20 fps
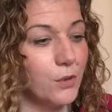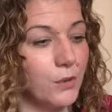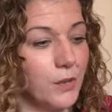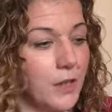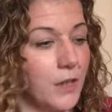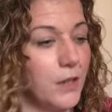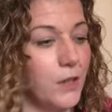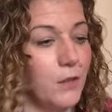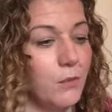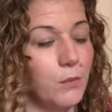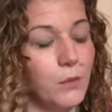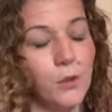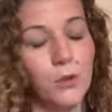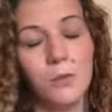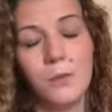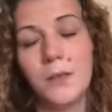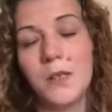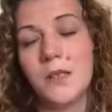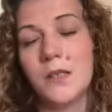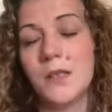in the
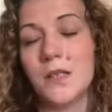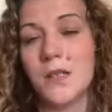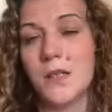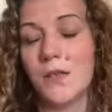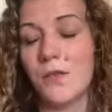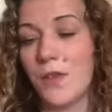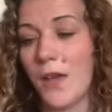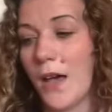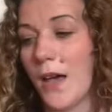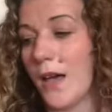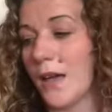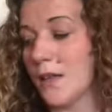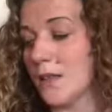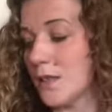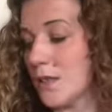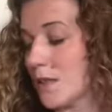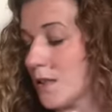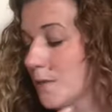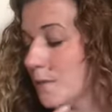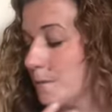moment
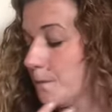that